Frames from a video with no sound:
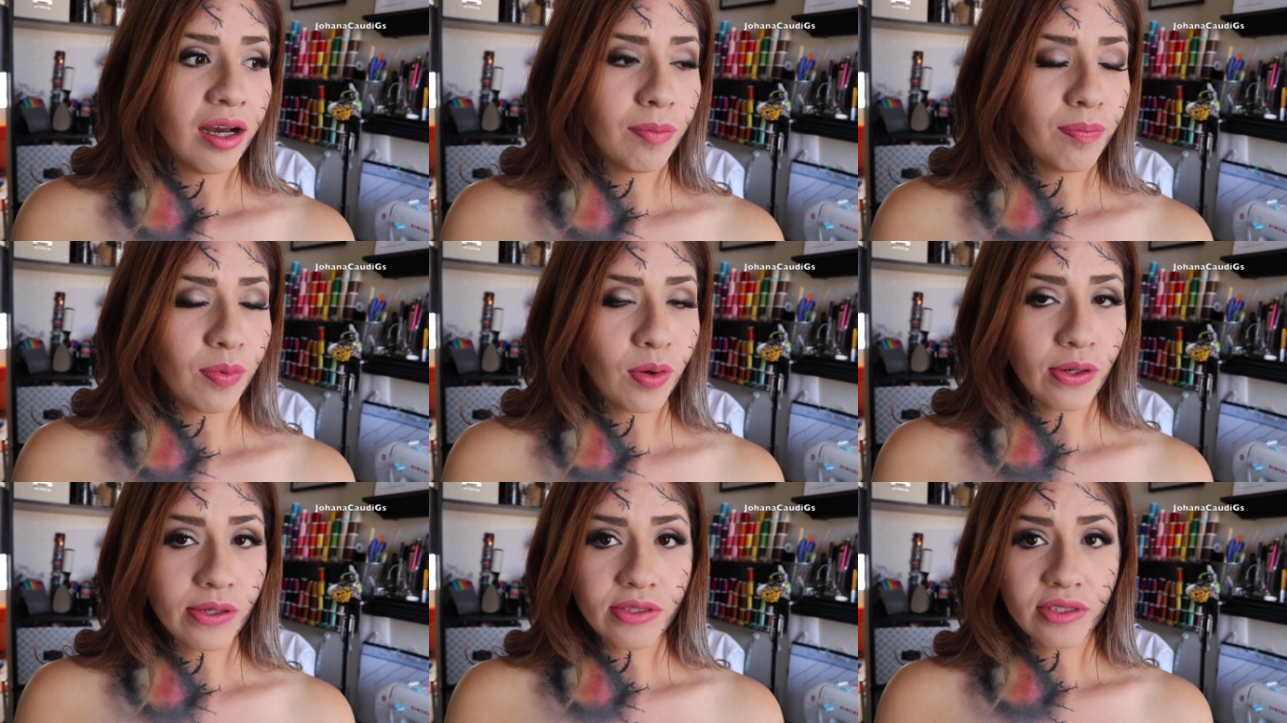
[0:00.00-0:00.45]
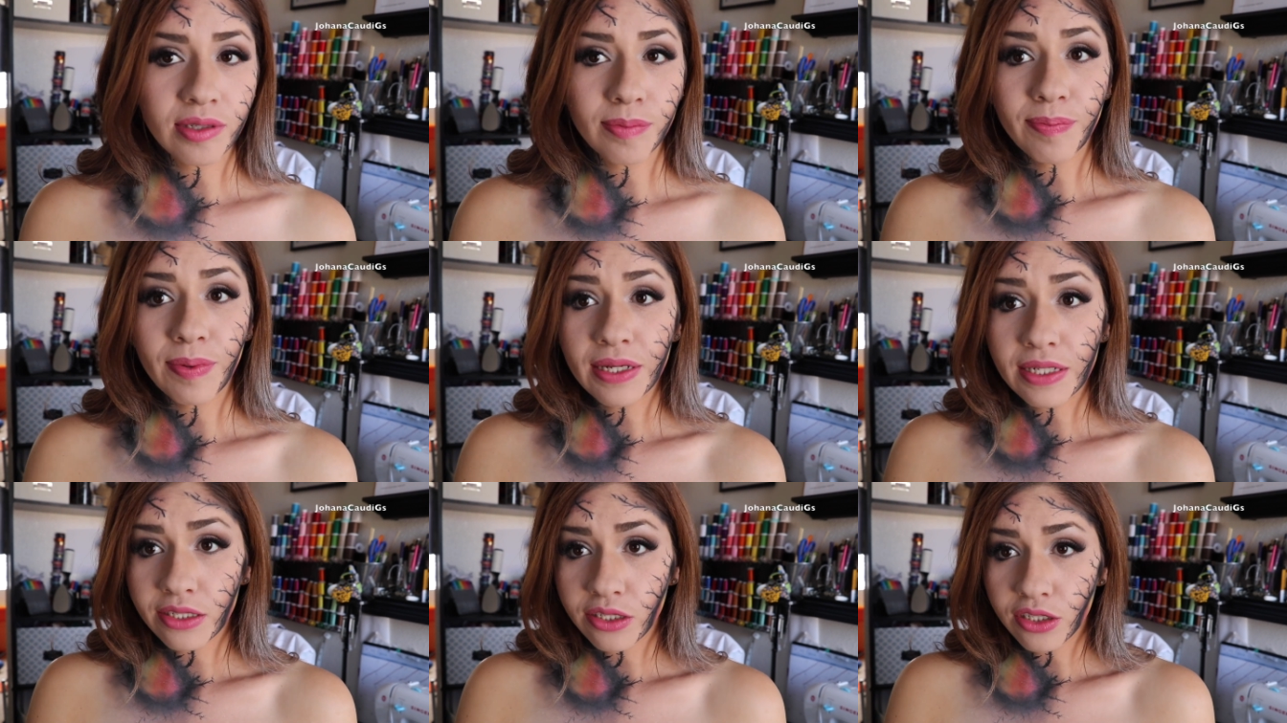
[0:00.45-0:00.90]
post a
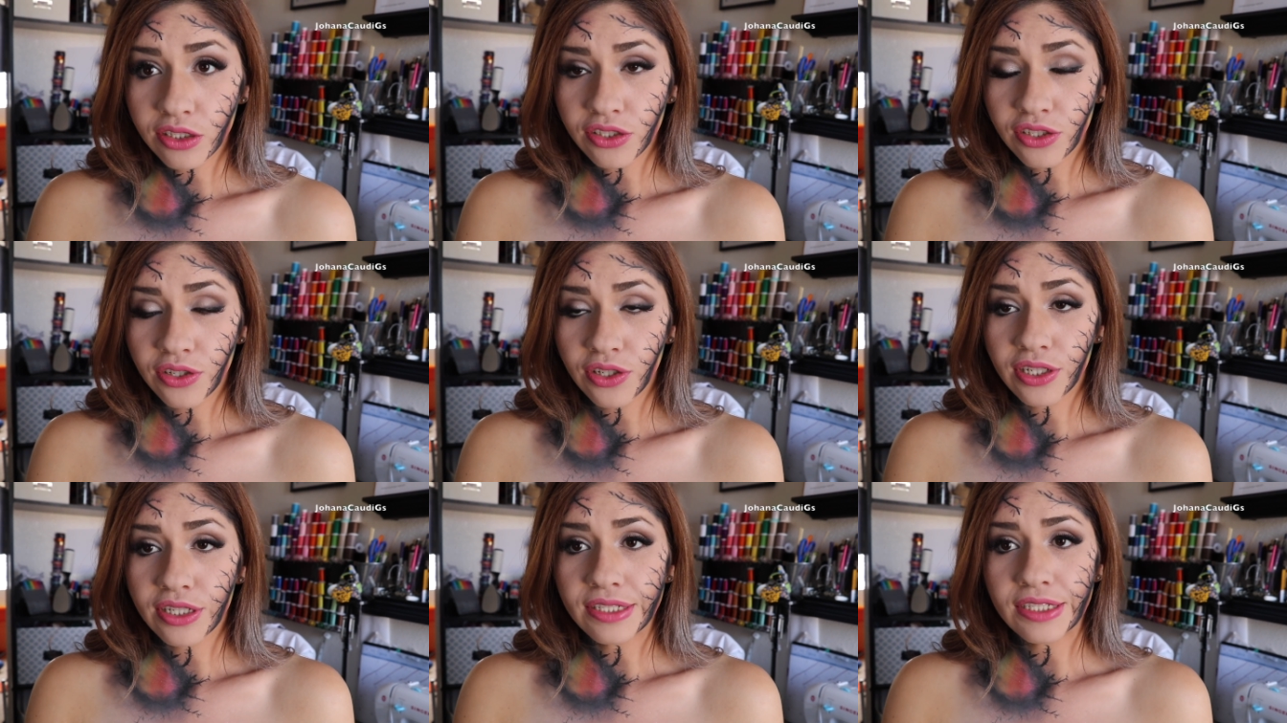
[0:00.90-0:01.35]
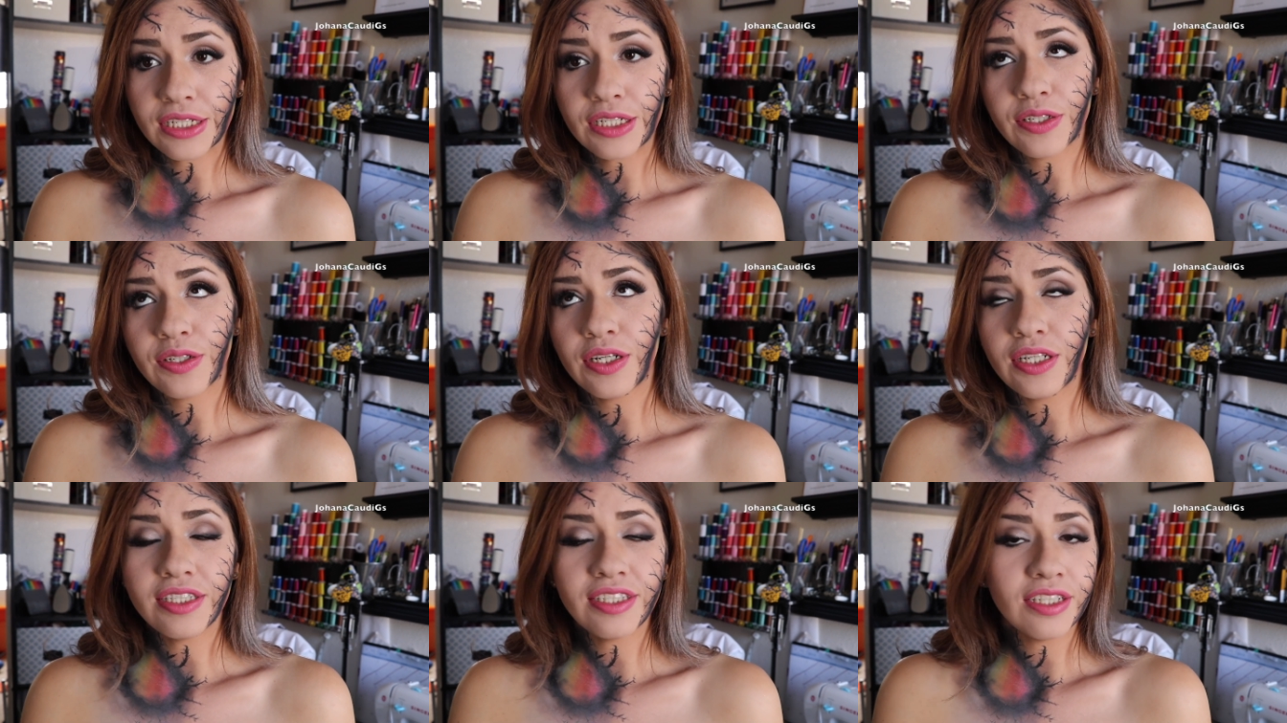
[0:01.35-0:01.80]
picture so you can share
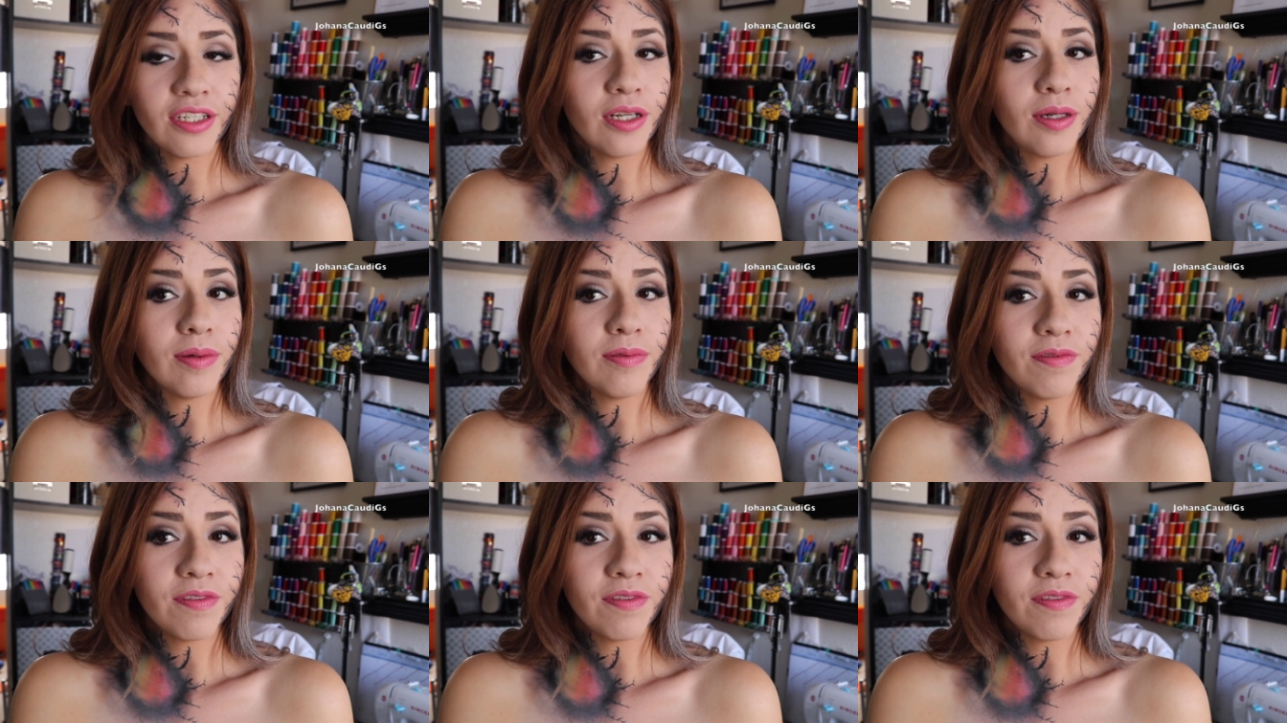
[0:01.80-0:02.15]
on Instagram,